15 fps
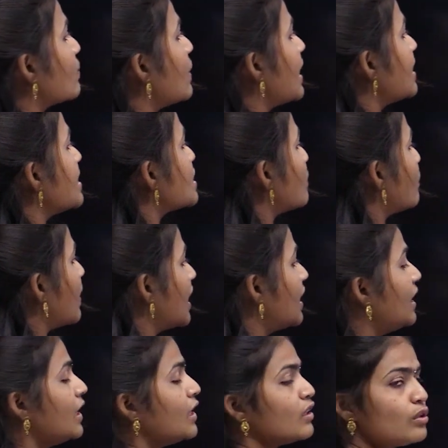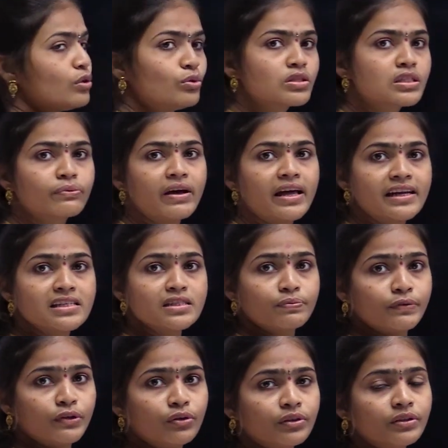square is 1 2 square is
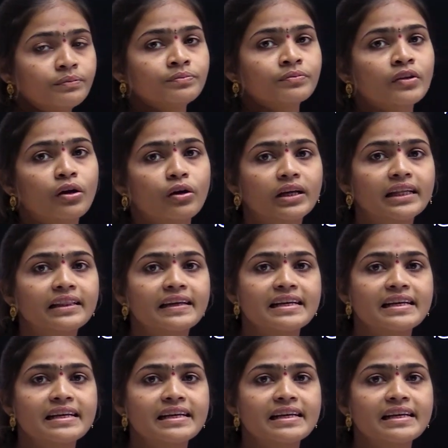4 okay